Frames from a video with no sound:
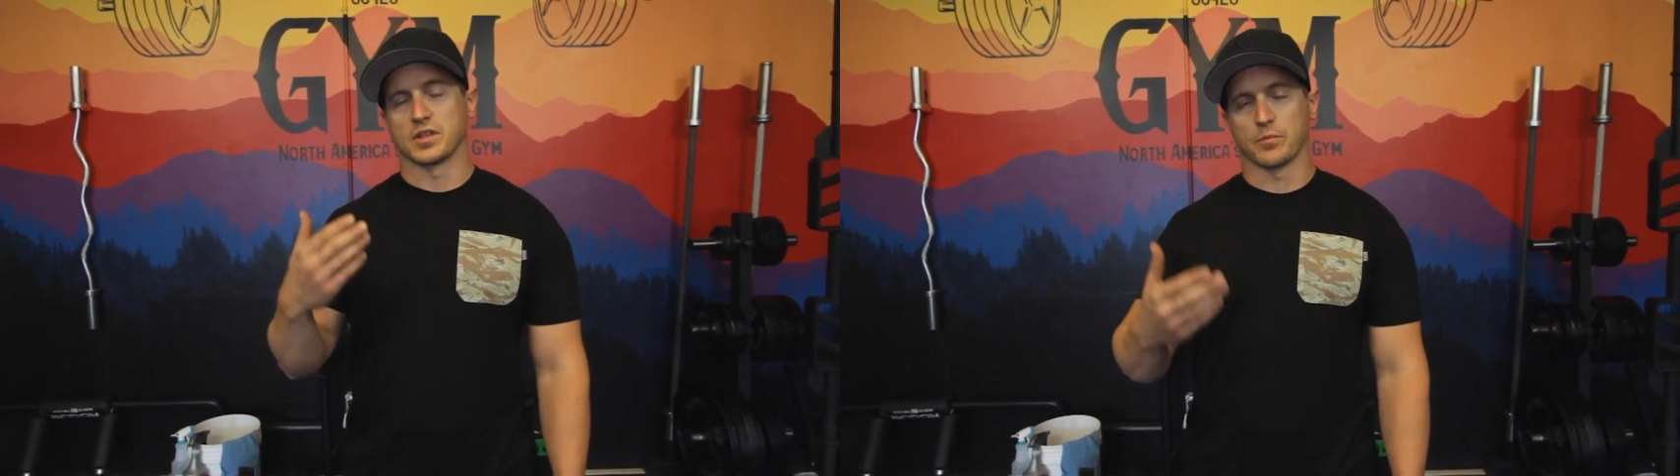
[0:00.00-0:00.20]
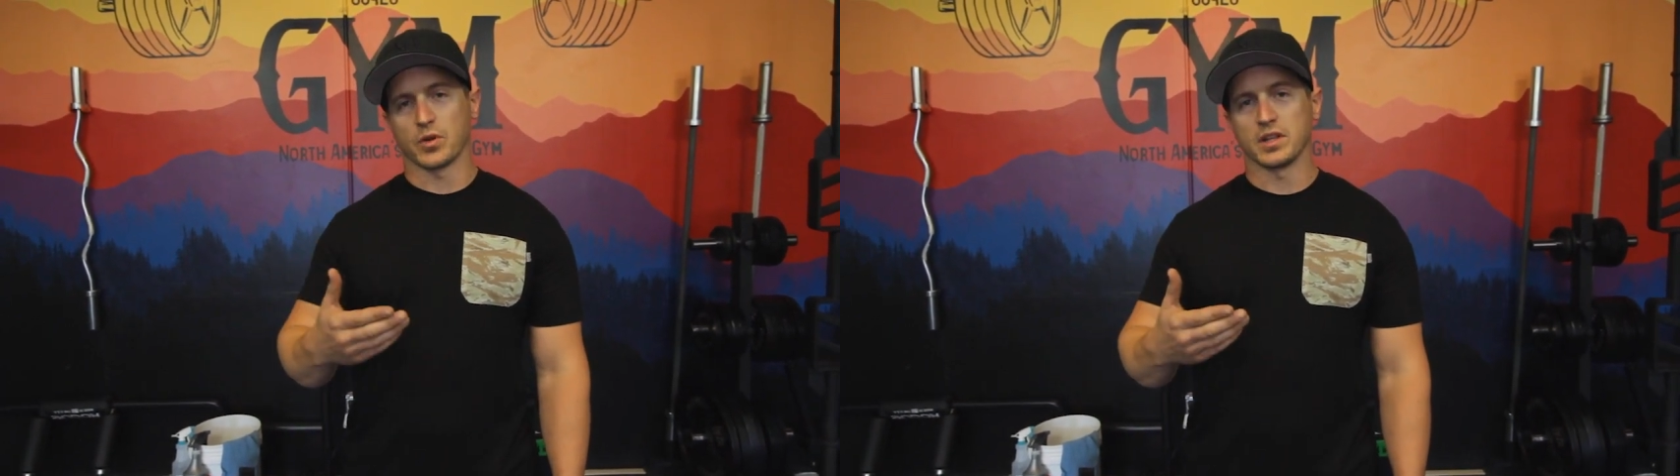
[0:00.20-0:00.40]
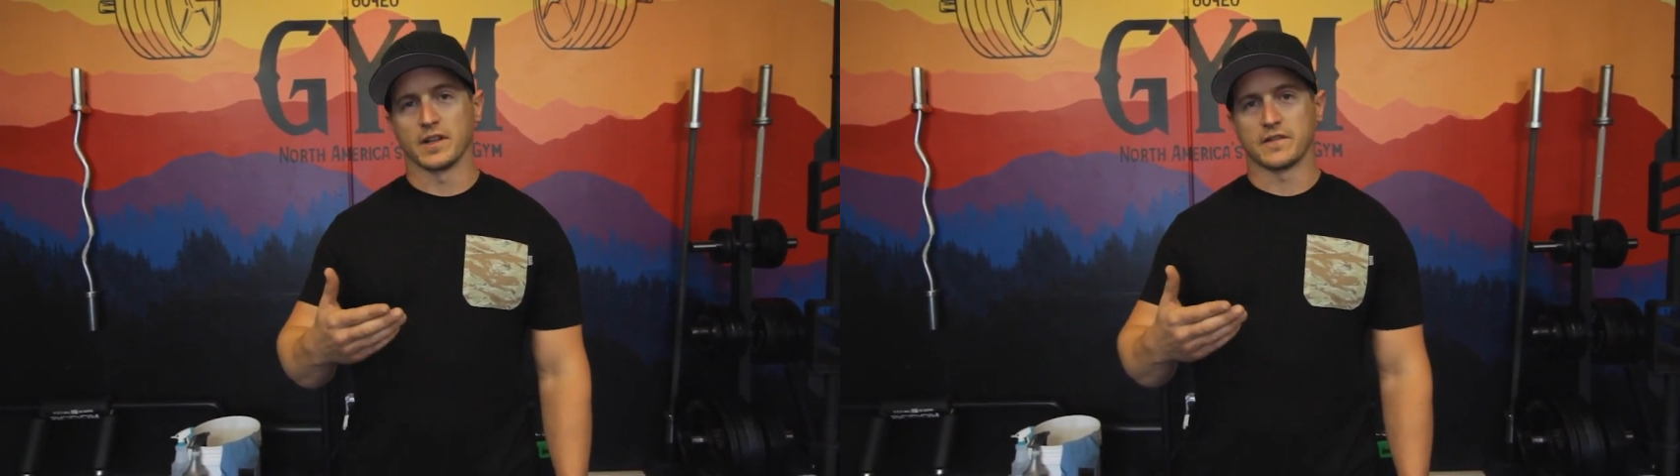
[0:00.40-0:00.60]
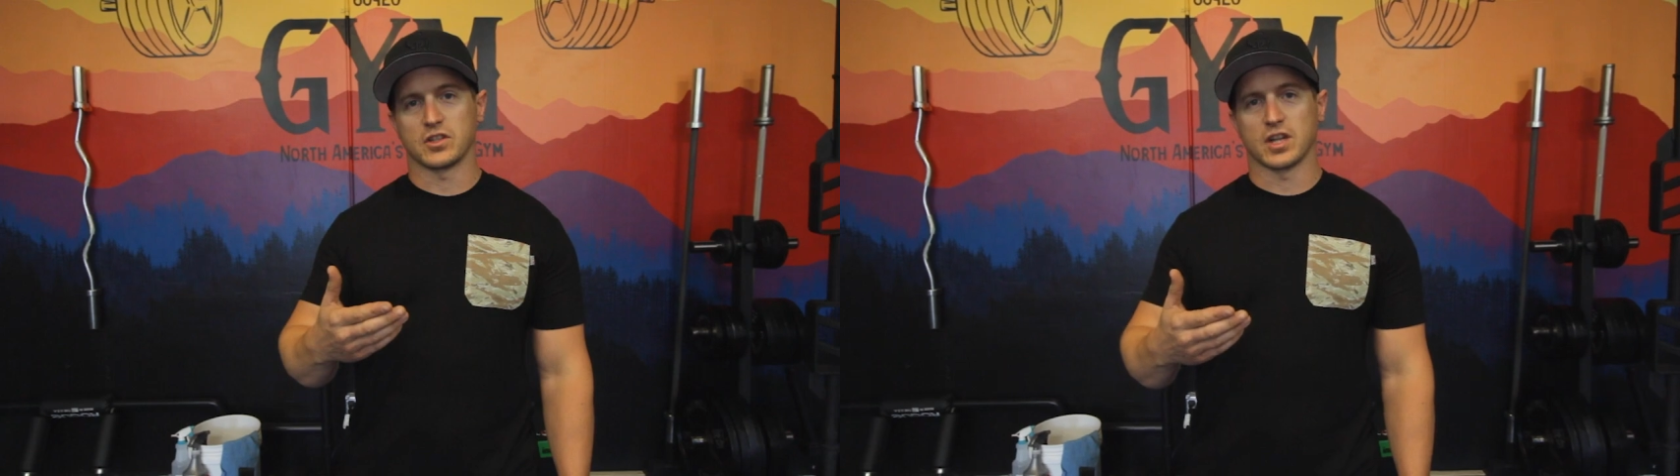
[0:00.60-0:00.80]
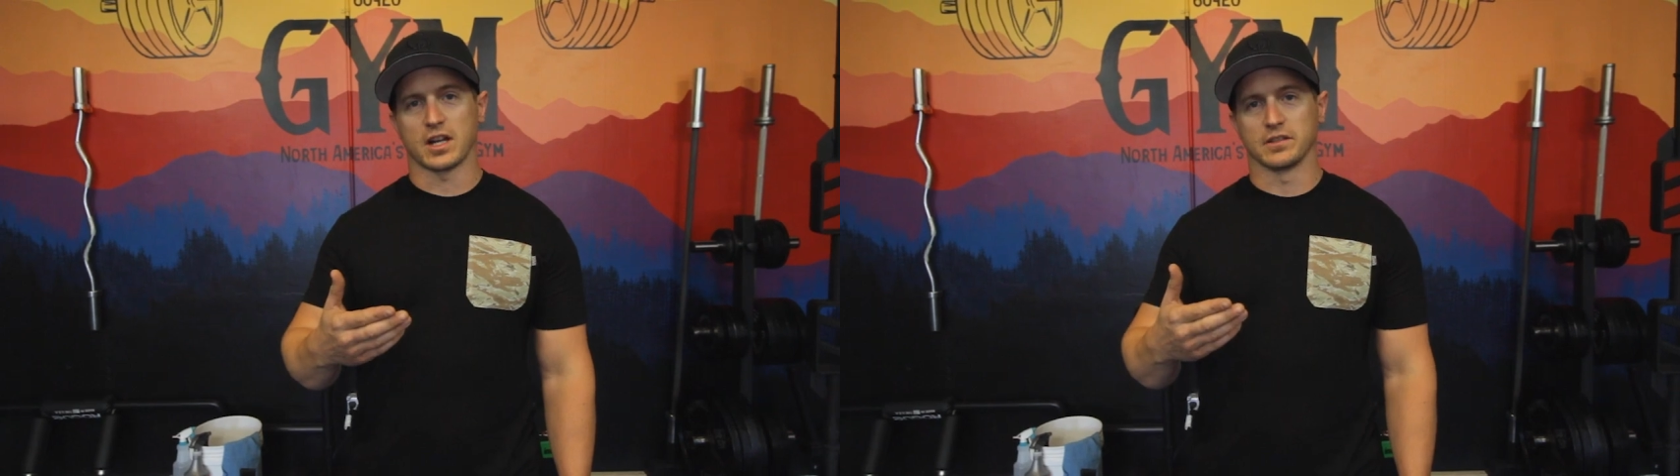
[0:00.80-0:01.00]
the pre-lift
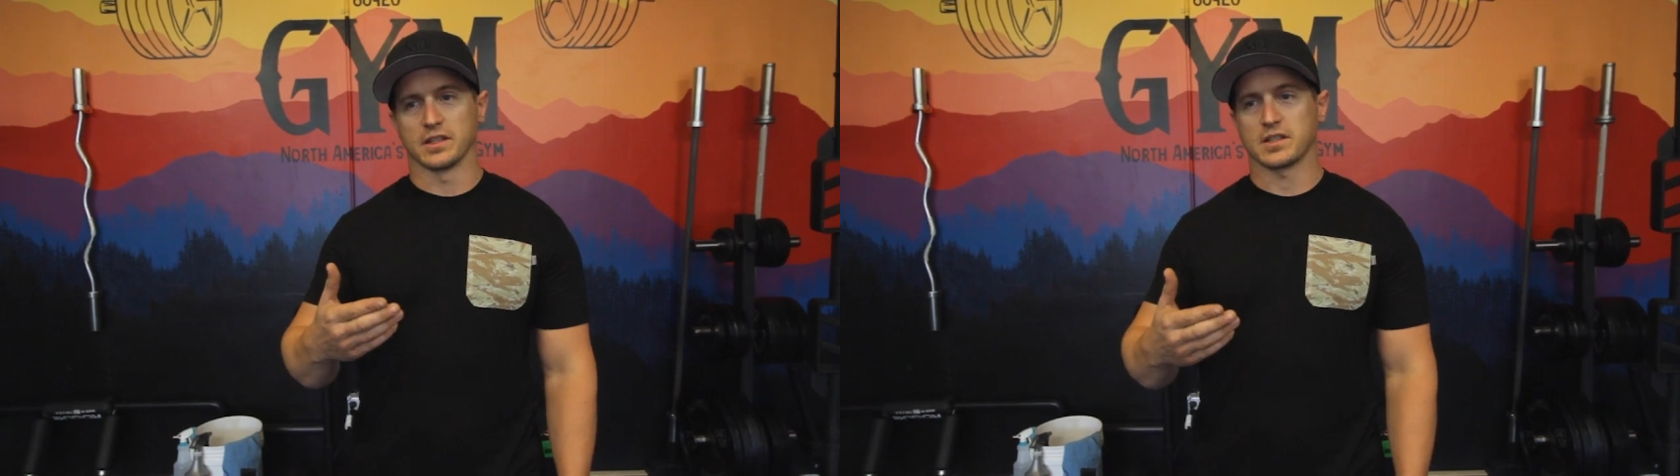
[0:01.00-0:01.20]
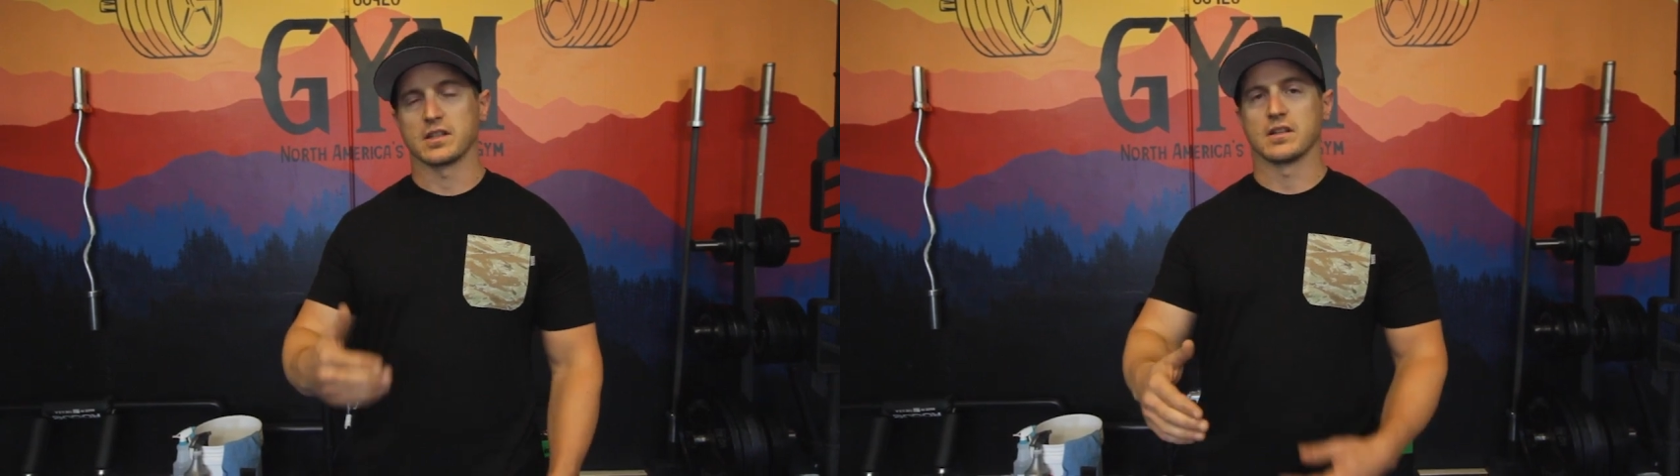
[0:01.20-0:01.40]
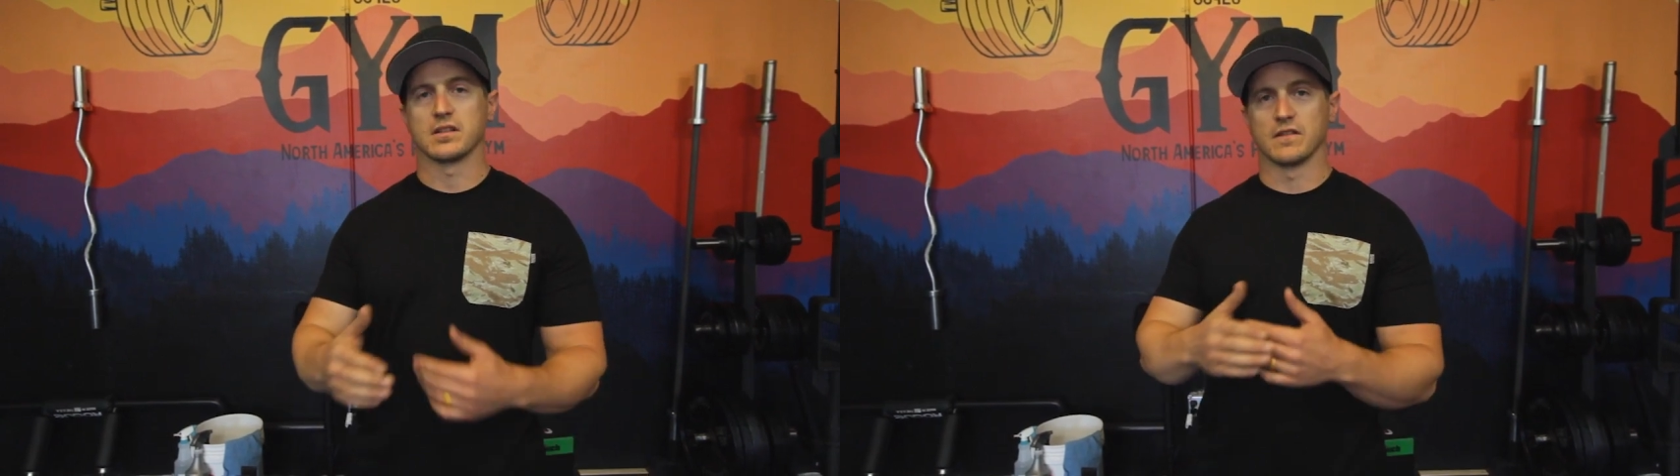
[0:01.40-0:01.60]
checklist,